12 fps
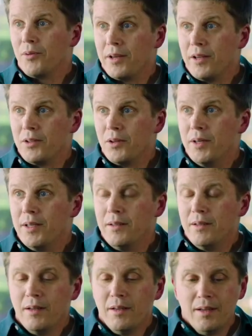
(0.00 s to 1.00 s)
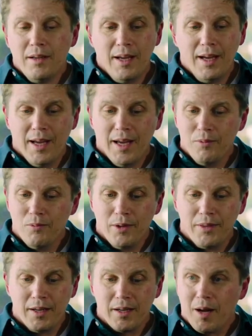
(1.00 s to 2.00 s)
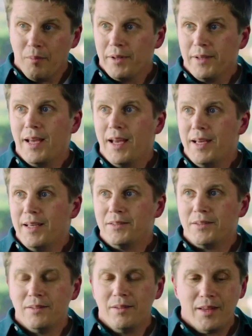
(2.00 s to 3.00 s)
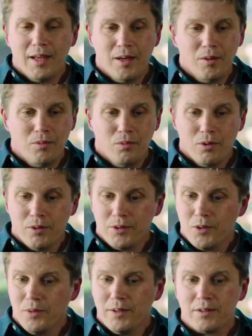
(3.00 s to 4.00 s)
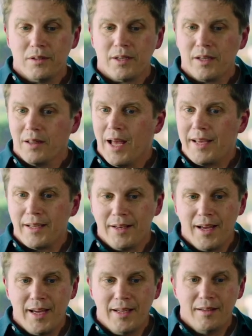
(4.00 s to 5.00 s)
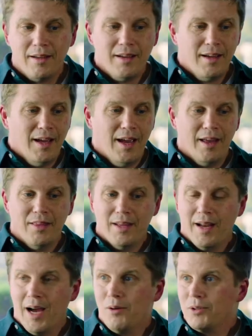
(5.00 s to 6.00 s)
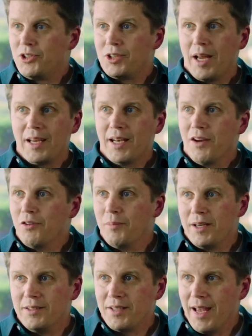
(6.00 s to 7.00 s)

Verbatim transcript: they were going to do it. And within a couple of days, they were doing this look alike night. And then I was shaking everybody's